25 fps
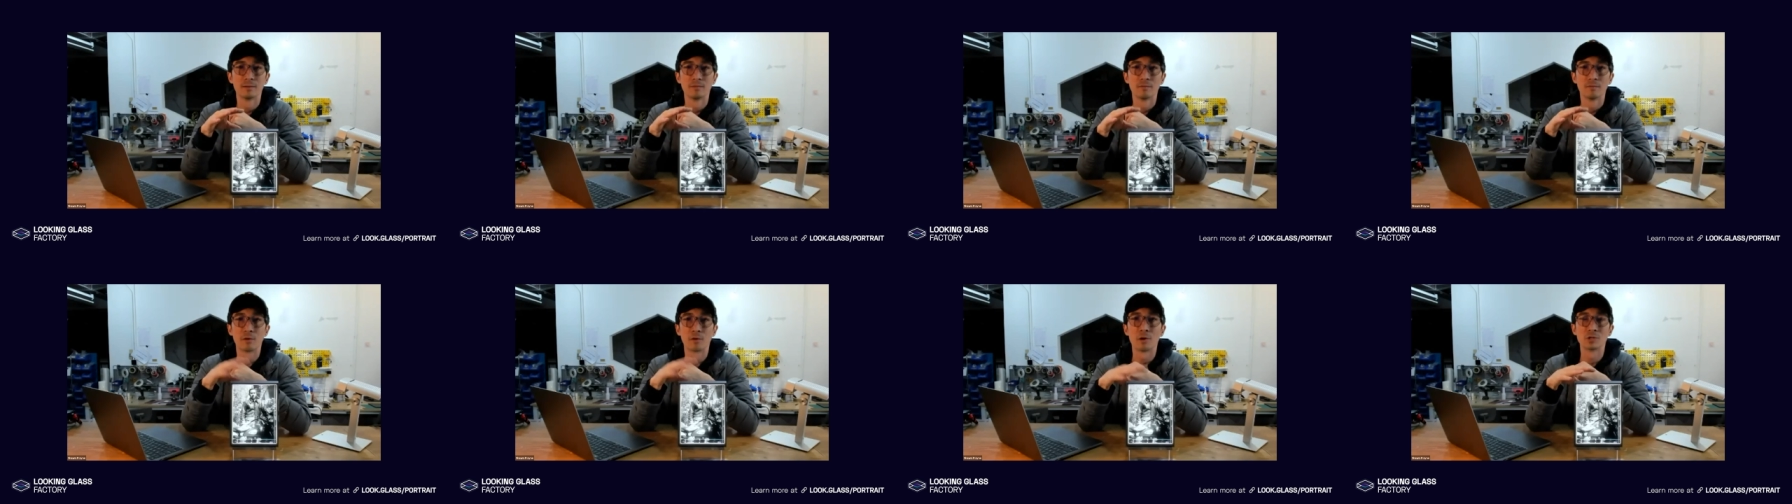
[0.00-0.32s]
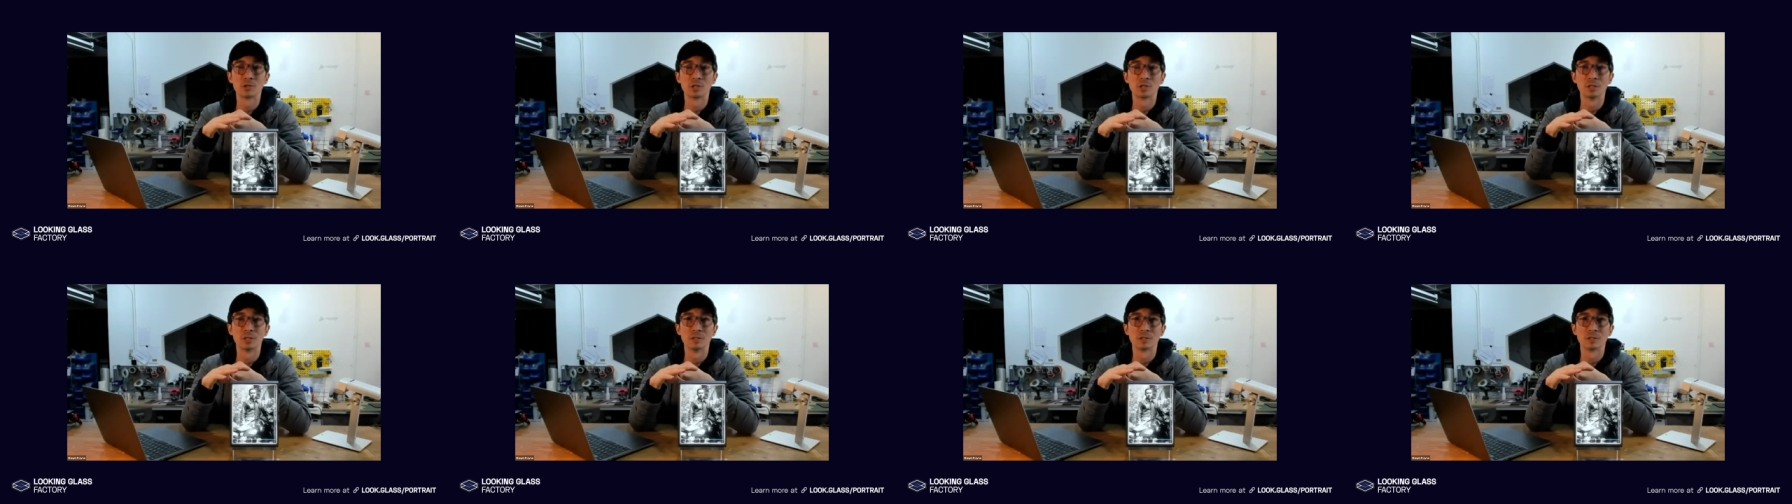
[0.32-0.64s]

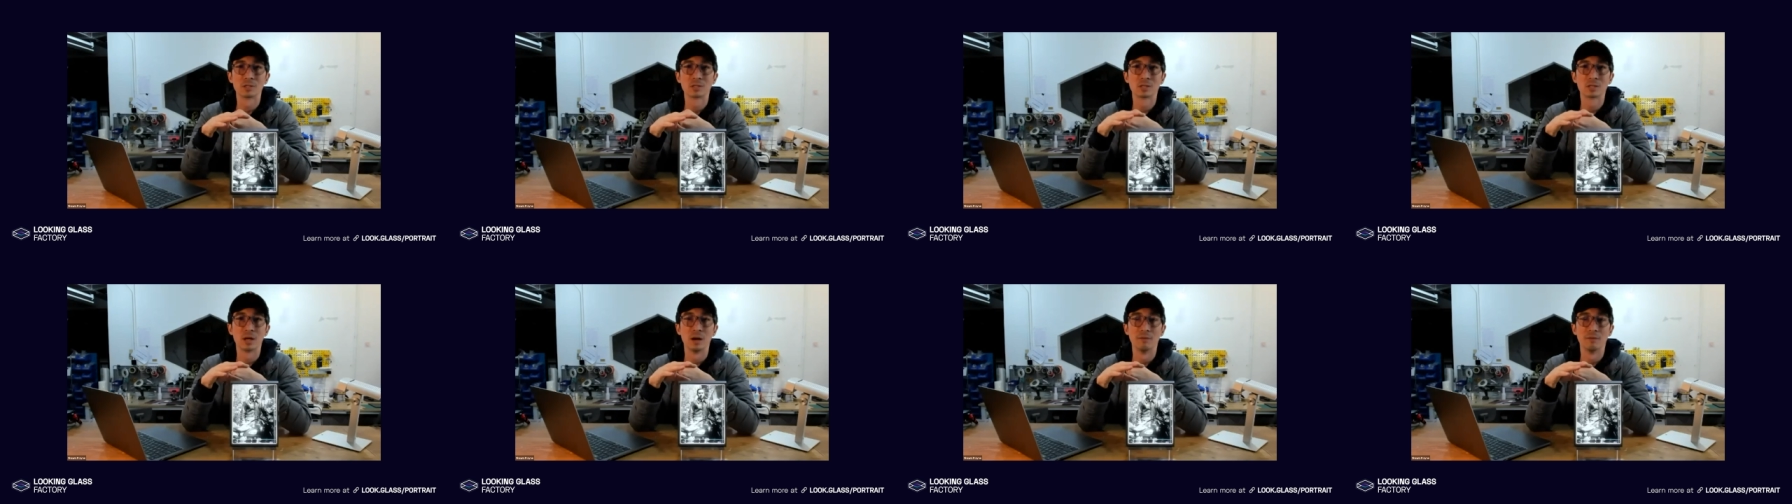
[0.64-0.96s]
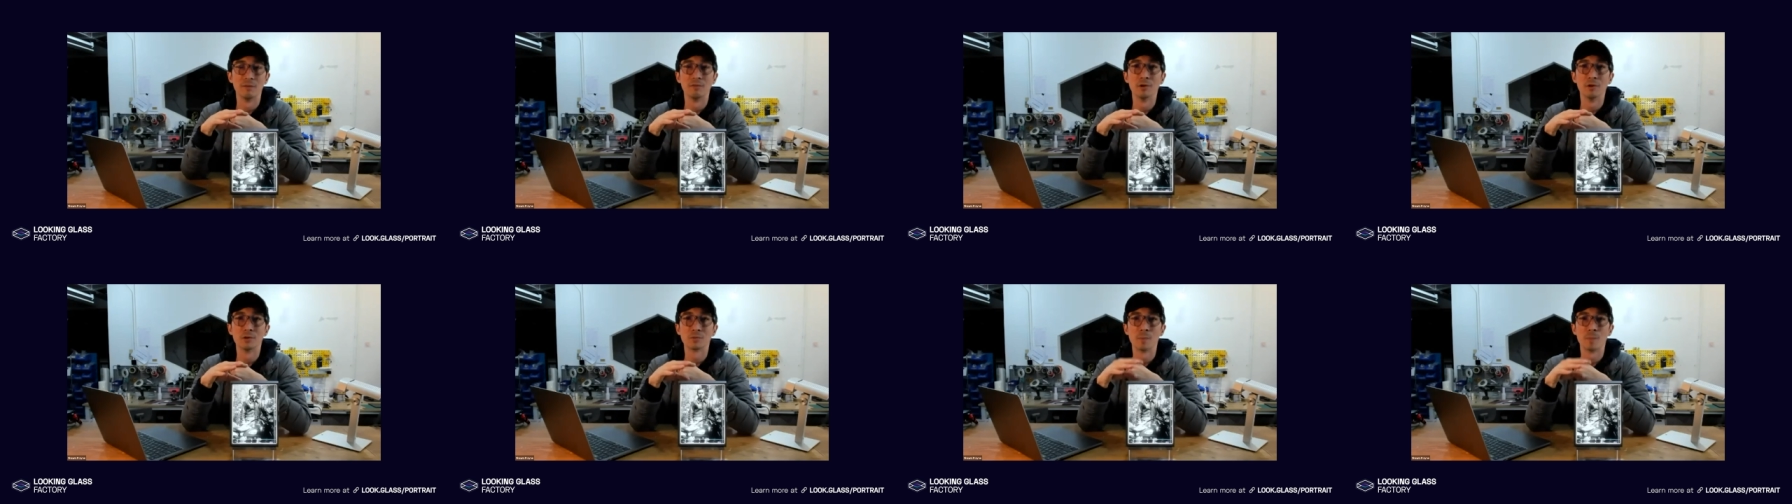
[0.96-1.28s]
versions
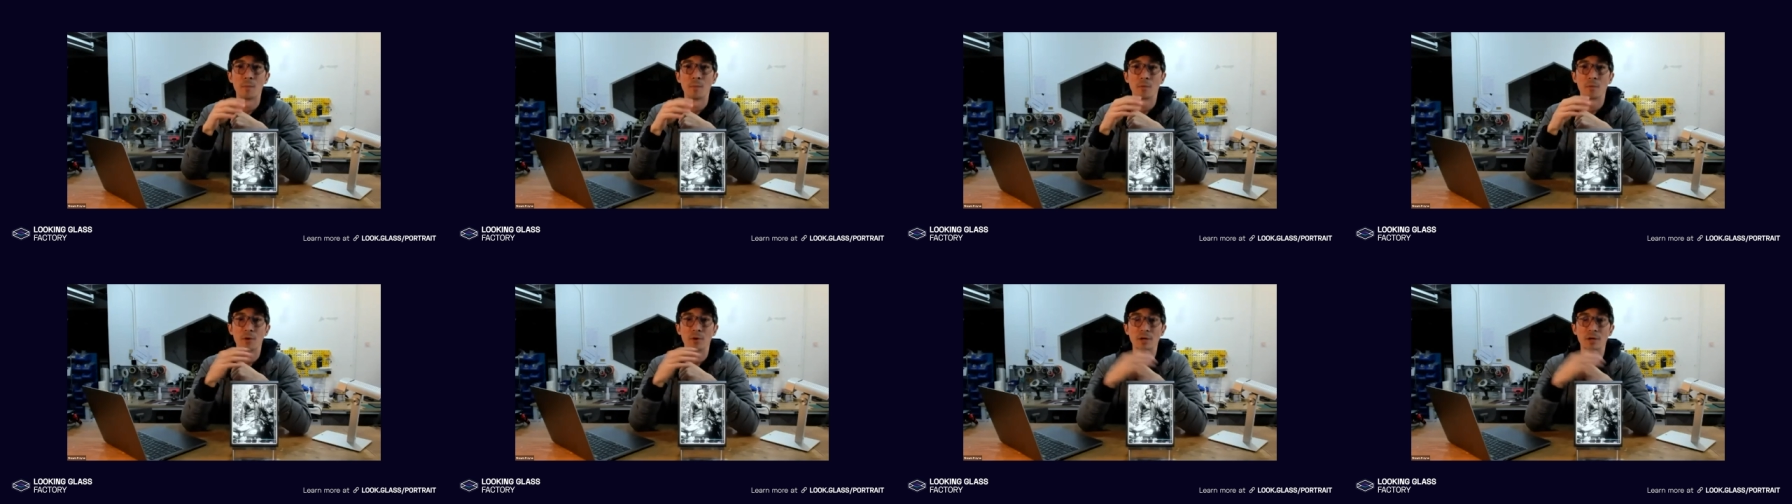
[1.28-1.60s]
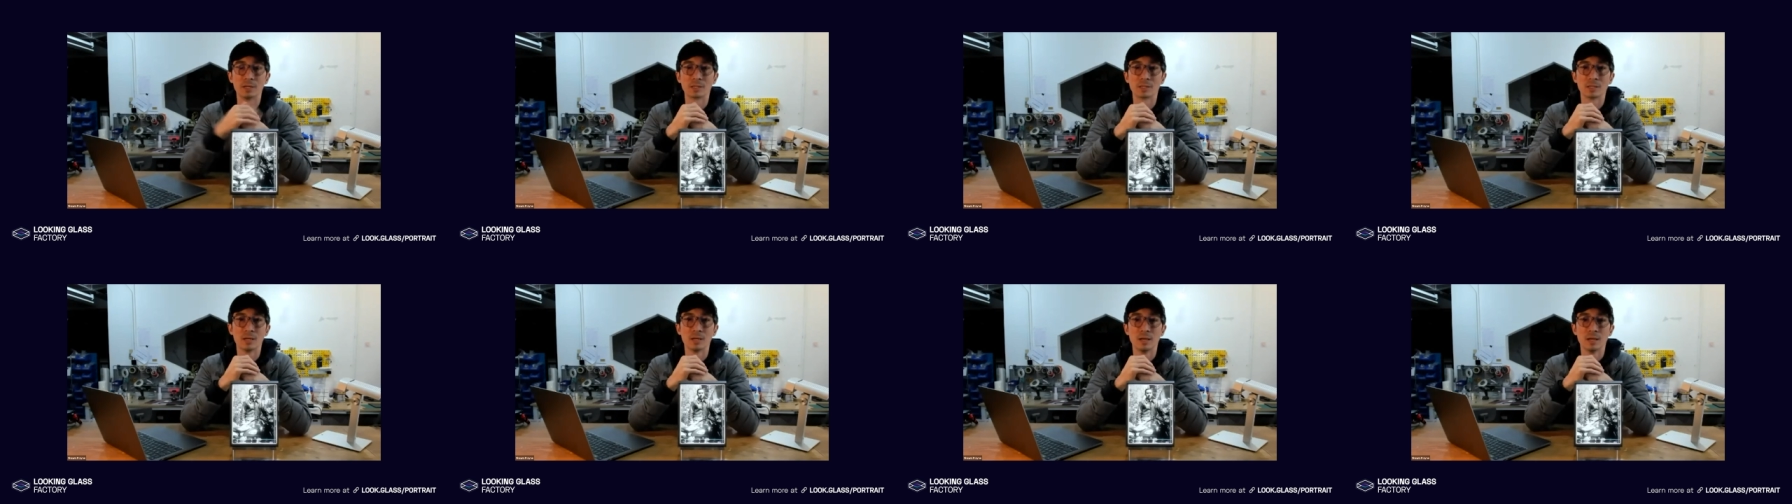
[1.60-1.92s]
of those
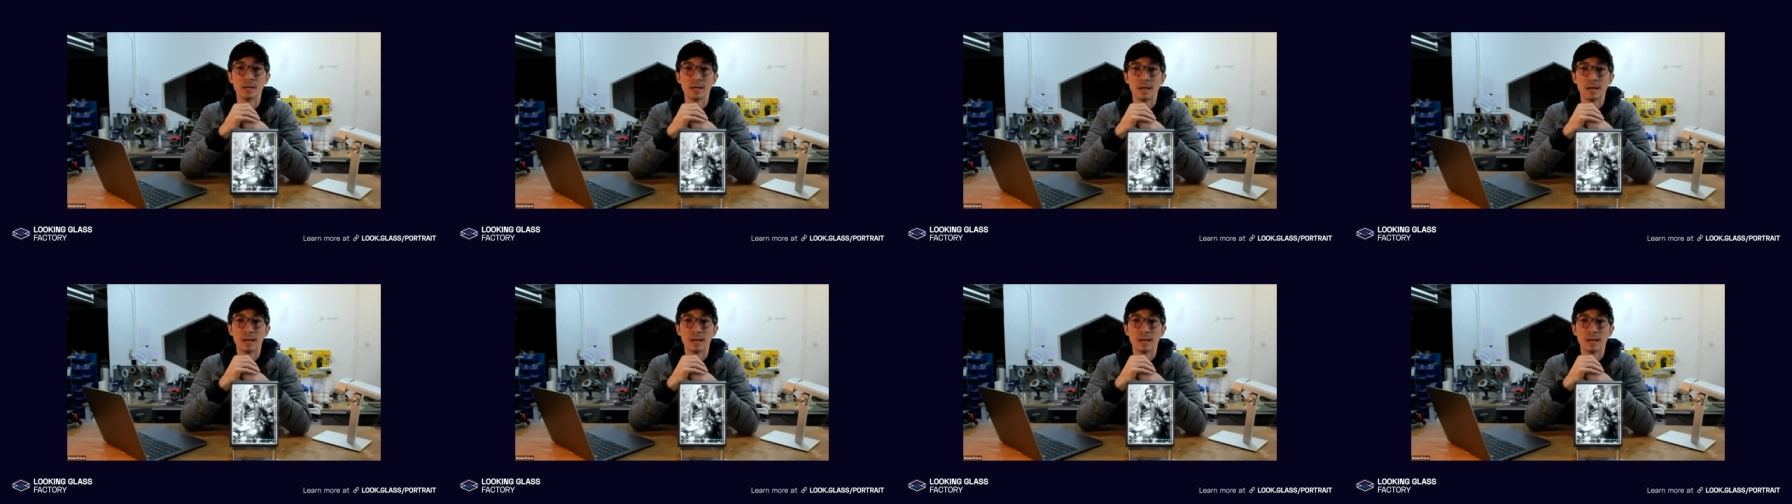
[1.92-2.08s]
memories